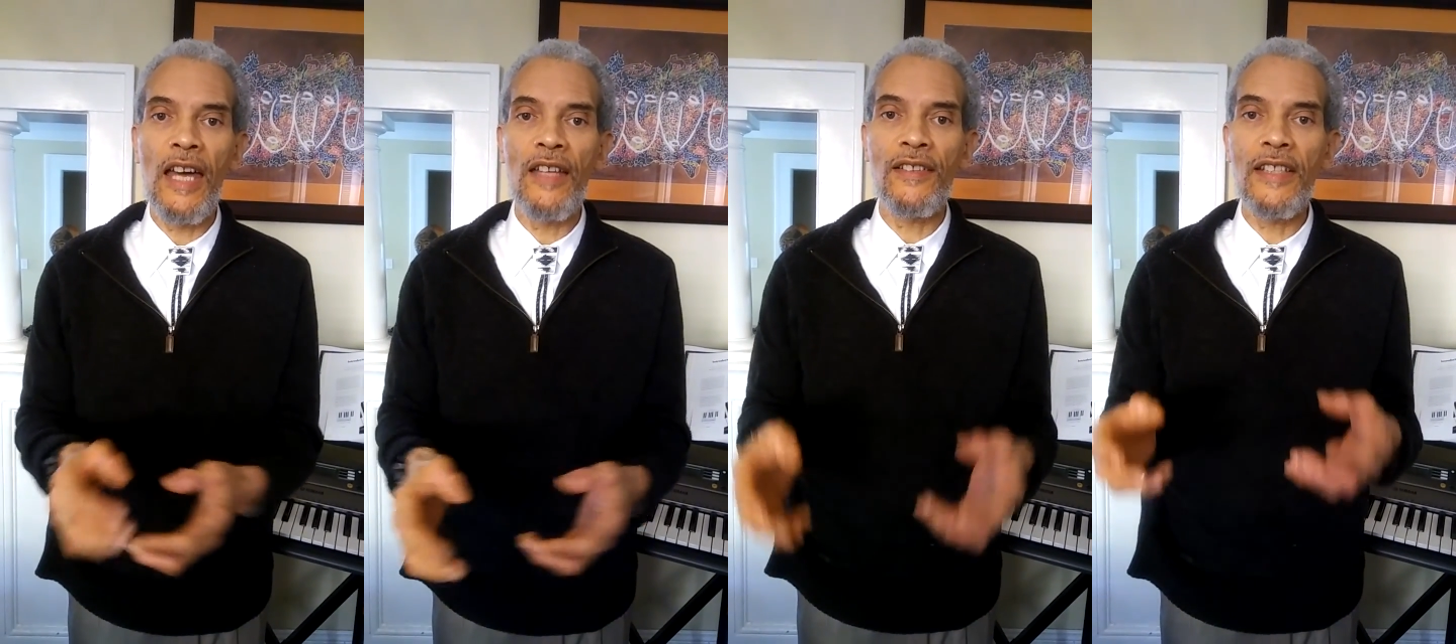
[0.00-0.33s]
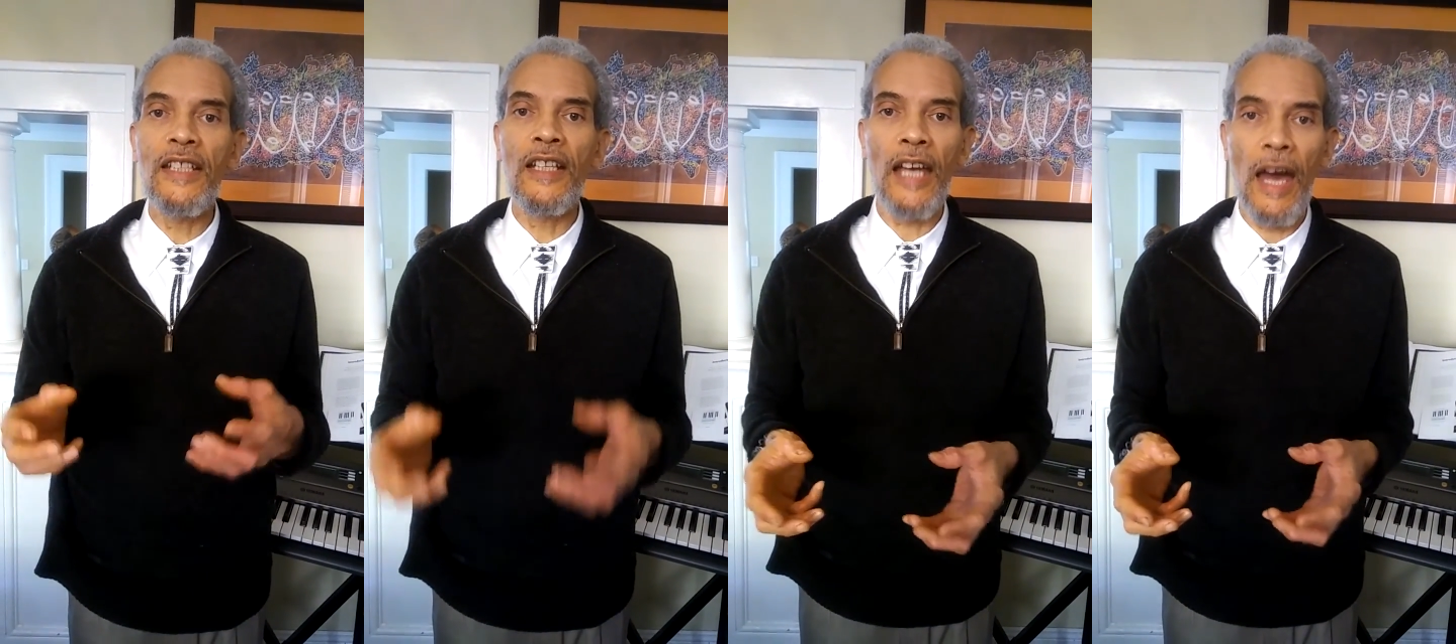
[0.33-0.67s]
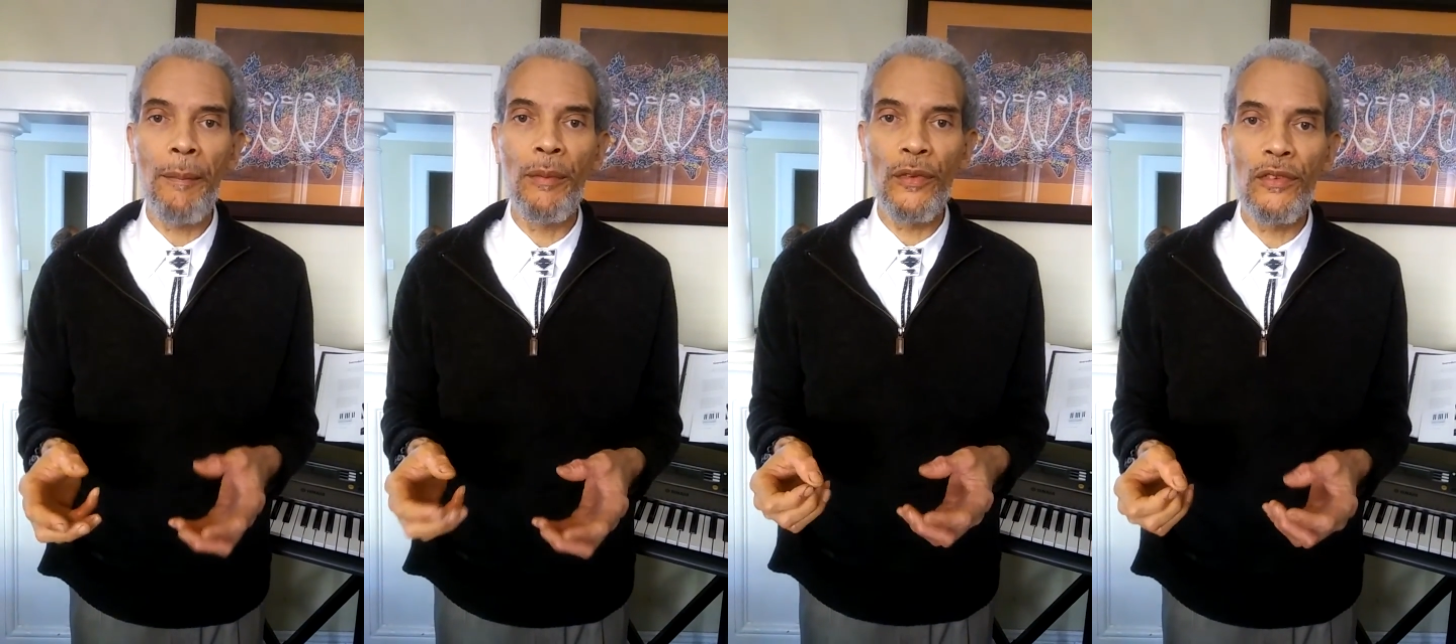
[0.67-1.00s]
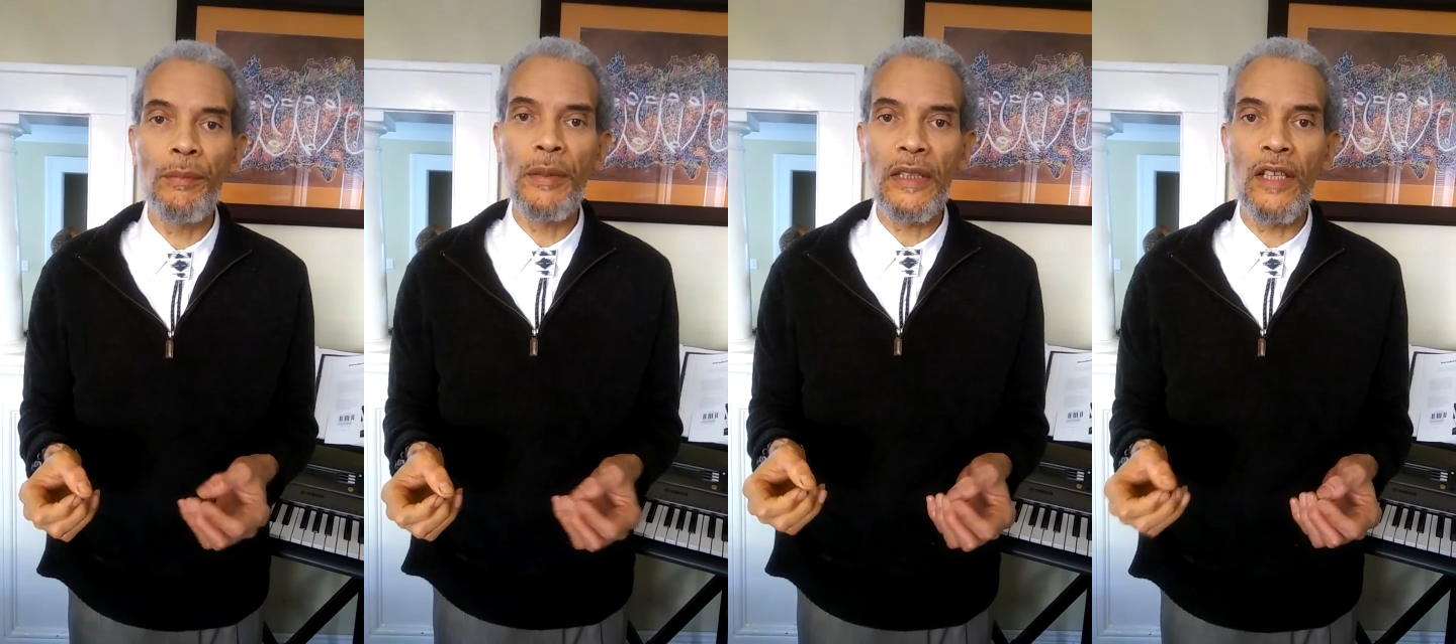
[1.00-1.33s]
as eating
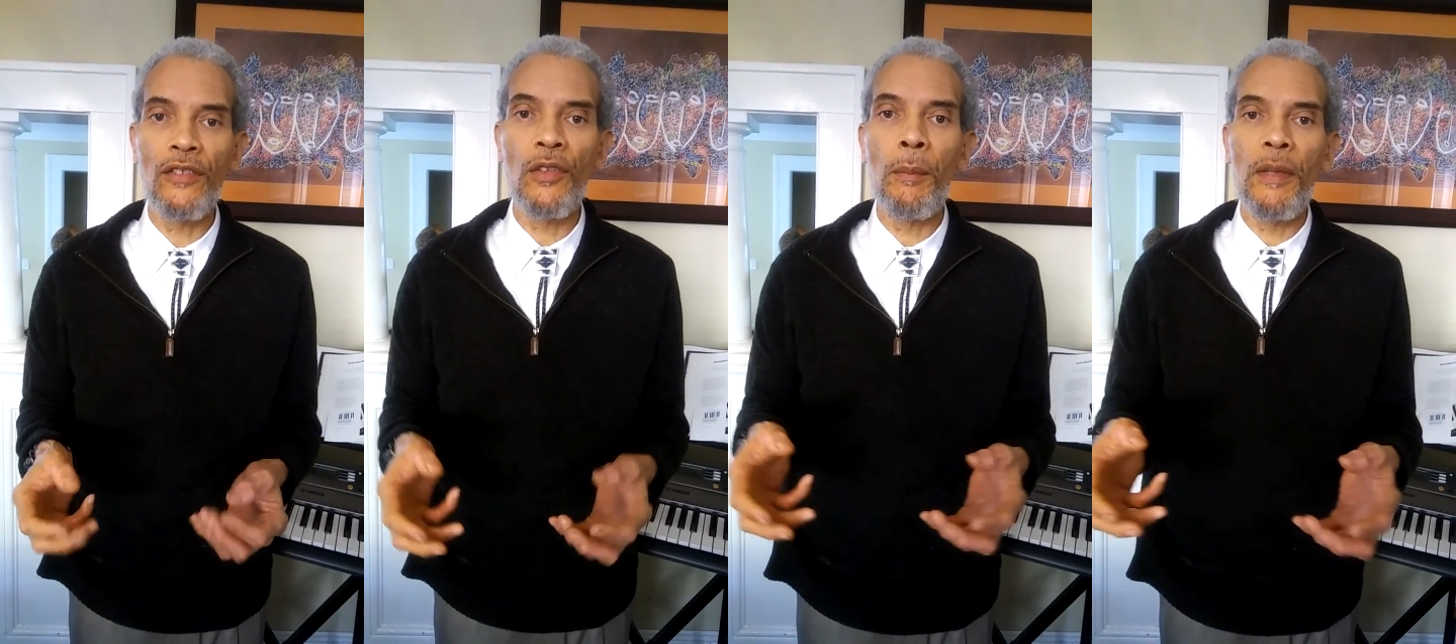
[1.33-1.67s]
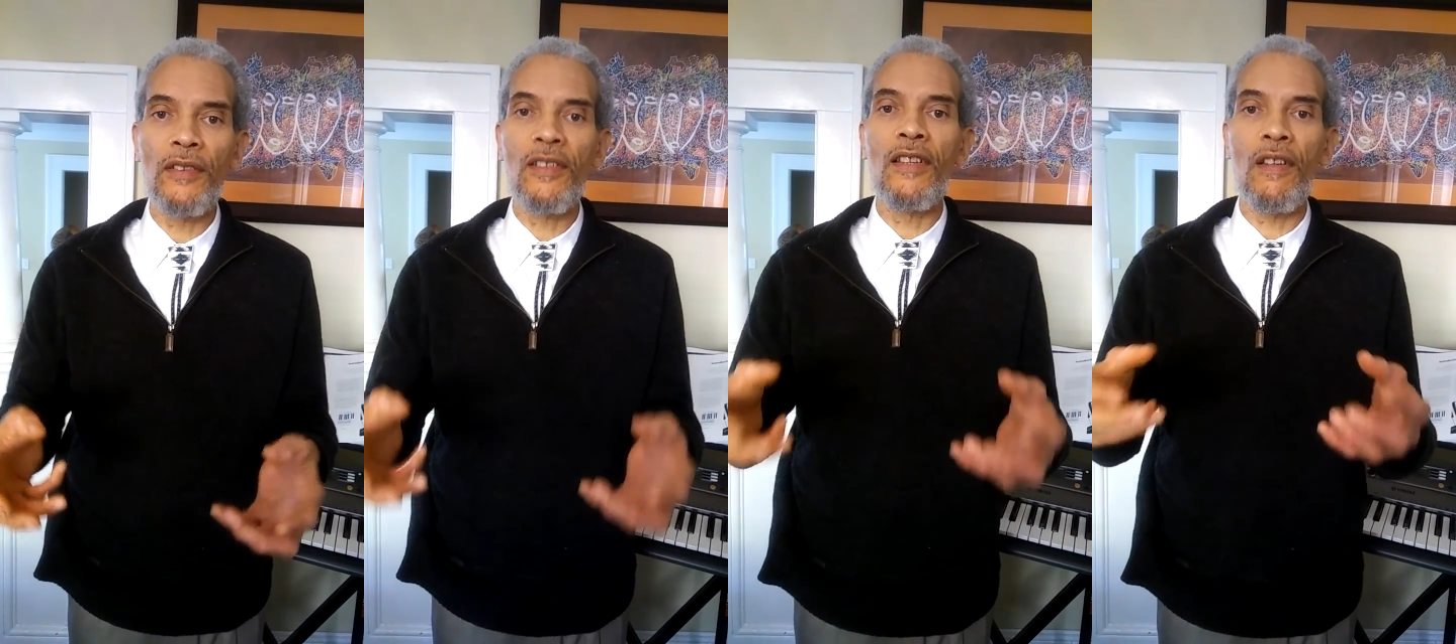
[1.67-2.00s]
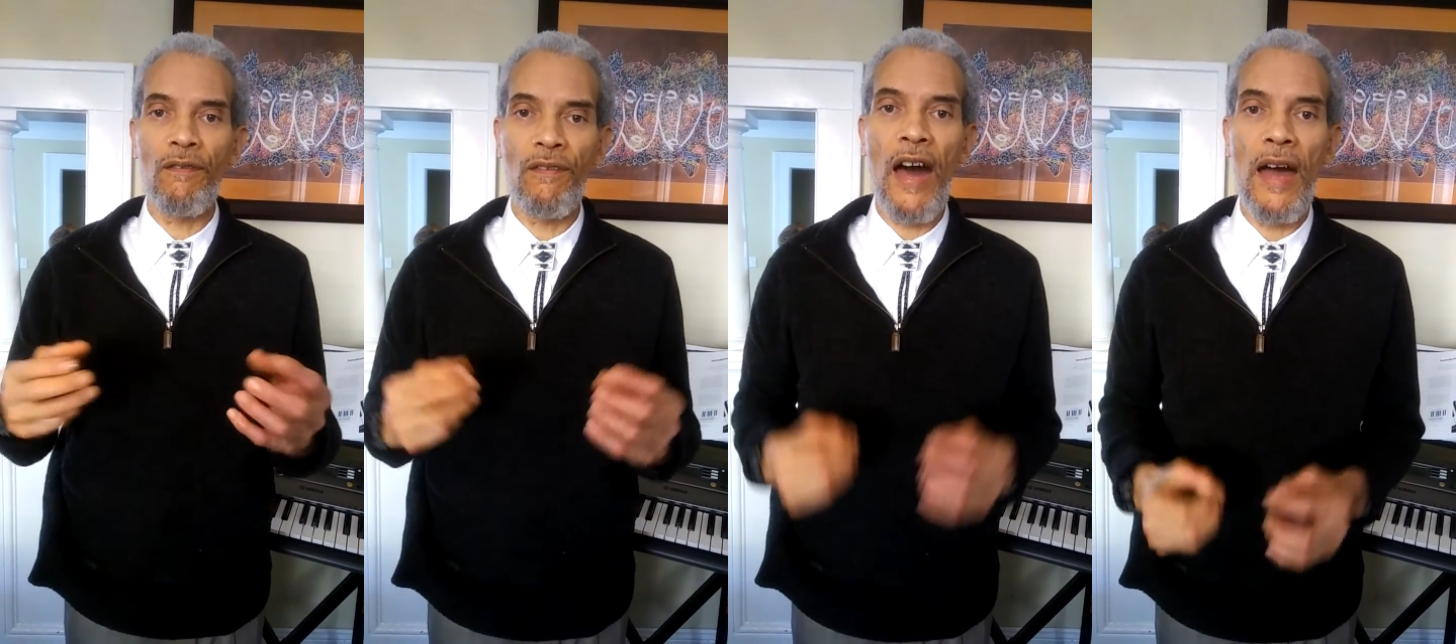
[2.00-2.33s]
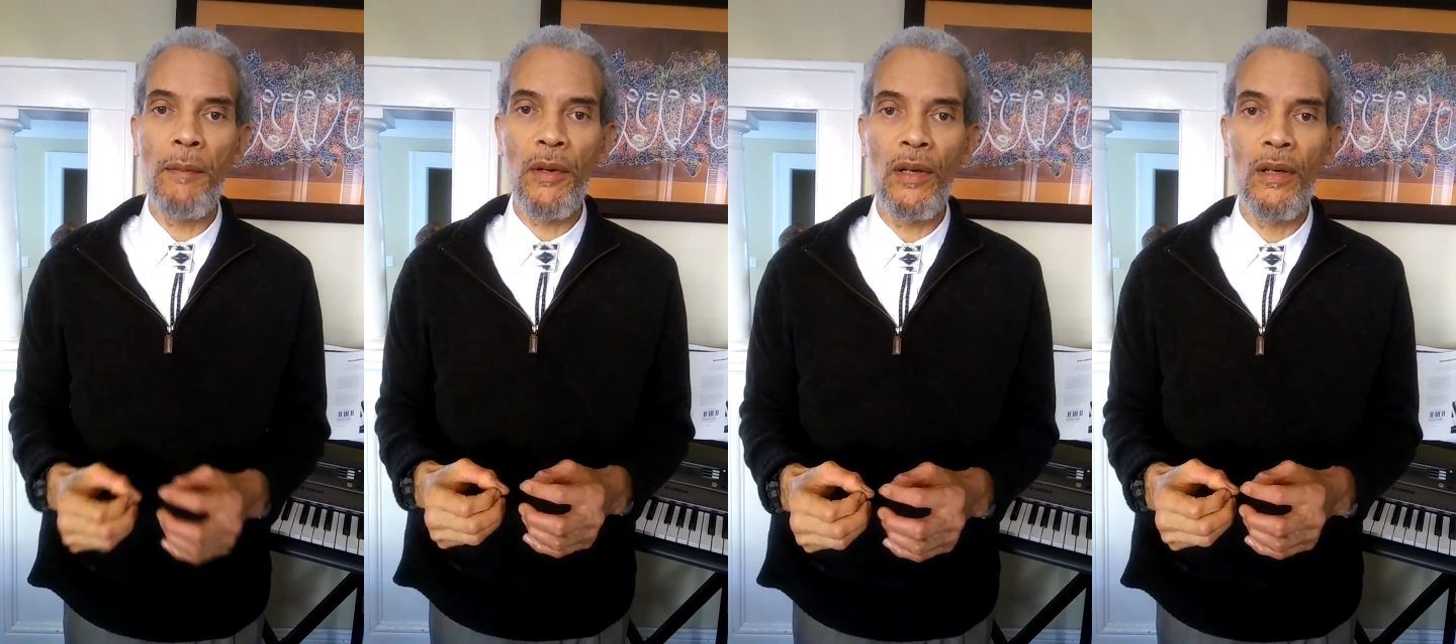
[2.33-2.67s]
apples because you're missing the
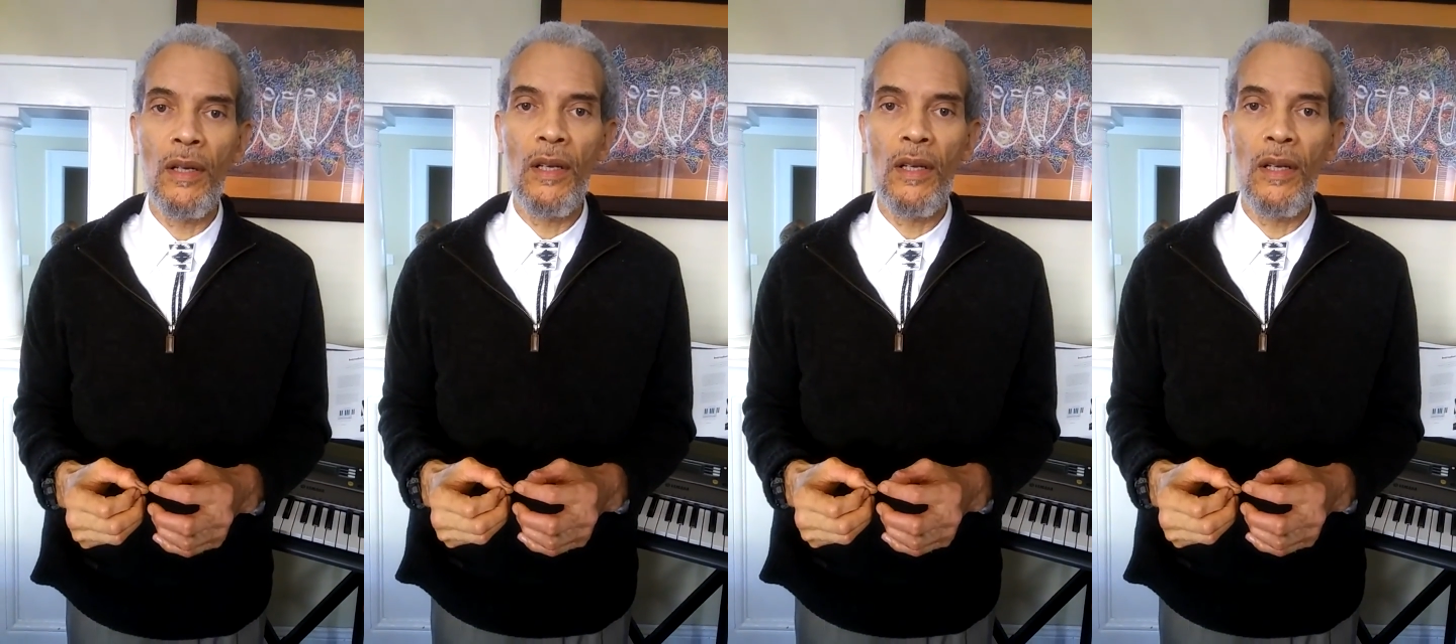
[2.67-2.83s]
fiber.